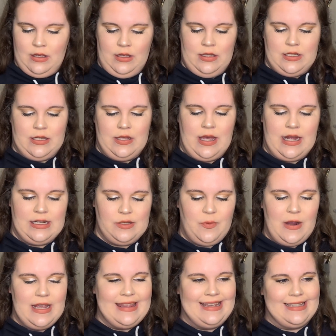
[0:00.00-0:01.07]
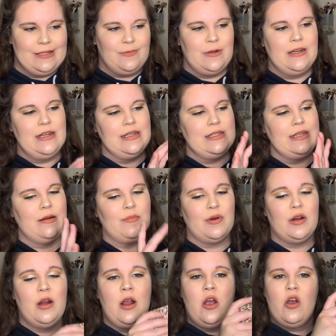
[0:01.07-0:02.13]
so that's why this one is
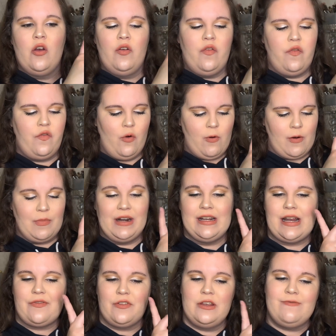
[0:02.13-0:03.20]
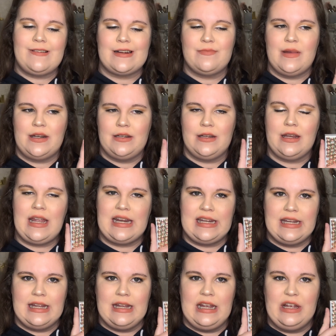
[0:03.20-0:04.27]
number 4, but I definitely recommend
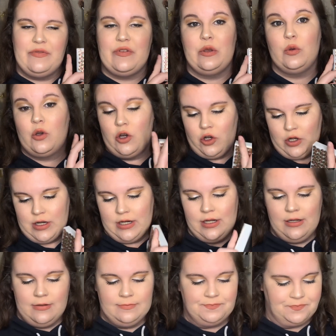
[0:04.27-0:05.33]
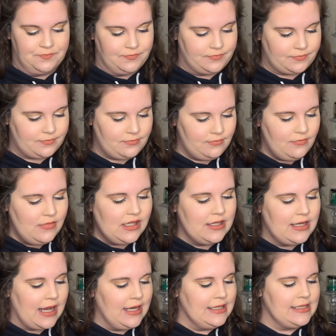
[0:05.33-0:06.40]
getting it if you could.
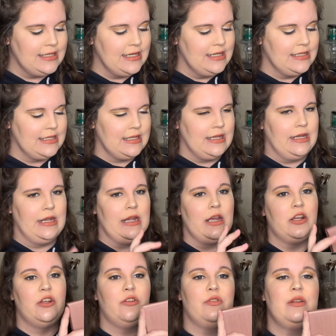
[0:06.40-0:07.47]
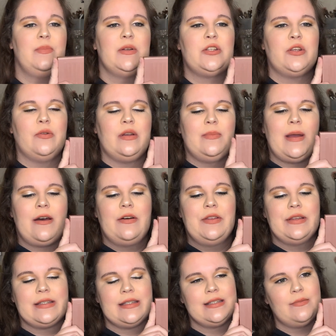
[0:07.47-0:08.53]
Next is the Nudie Patootie palette.
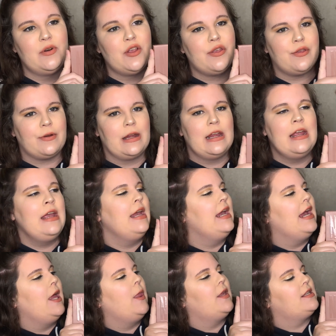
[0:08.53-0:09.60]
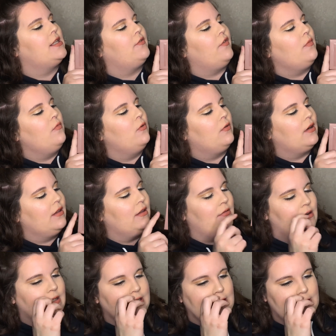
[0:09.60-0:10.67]
This is number 3, and this is from Laura Lee
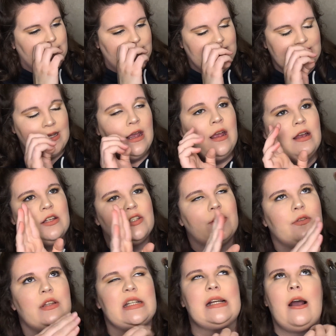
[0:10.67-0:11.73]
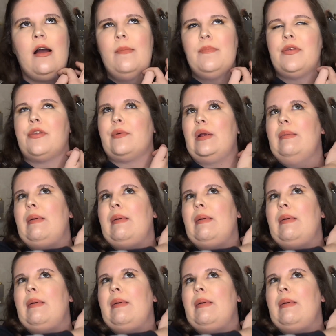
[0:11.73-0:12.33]
Los Angeles. So the top 3